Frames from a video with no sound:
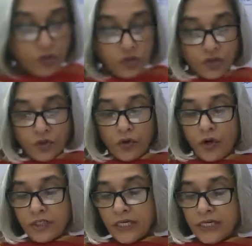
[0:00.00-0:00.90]

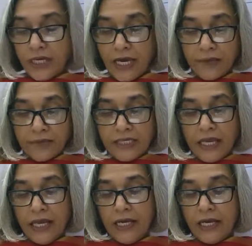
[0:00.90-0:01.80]
Geologic time
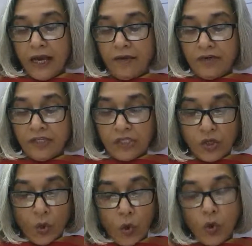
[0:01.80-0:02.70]
scale covers the
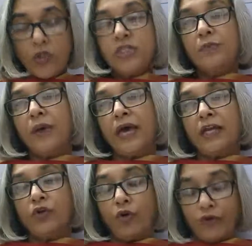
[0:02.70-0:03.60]
whole
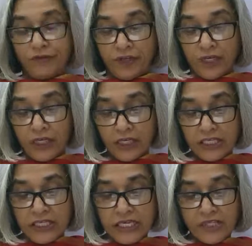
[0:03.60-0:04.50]
span of the
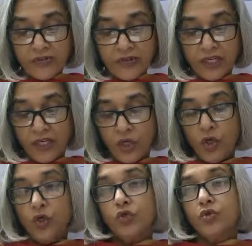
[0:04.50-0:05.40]
Earth's history
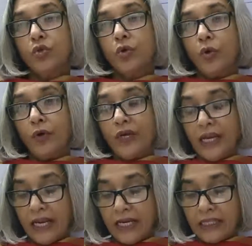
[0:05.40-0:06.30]
to
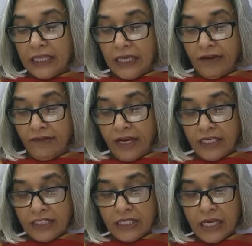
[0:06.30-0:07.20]
correlate the
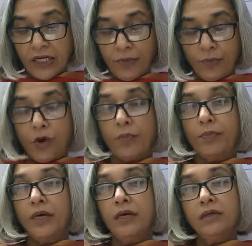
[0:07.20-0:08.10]
events in a
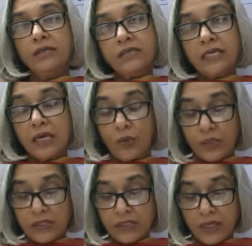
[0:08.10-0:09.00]
proper sequence.